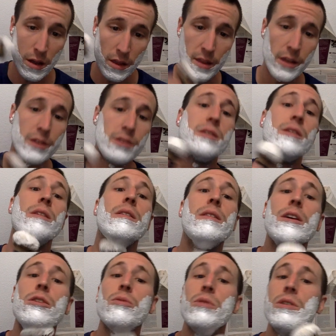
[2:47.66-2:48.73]

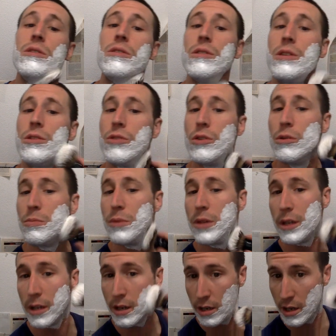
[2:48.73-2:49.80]
This was the soap
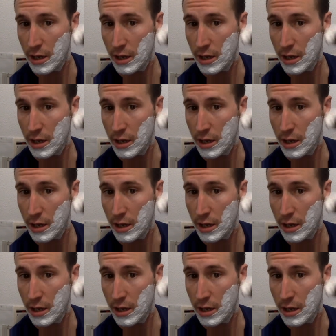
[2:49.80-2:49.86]
that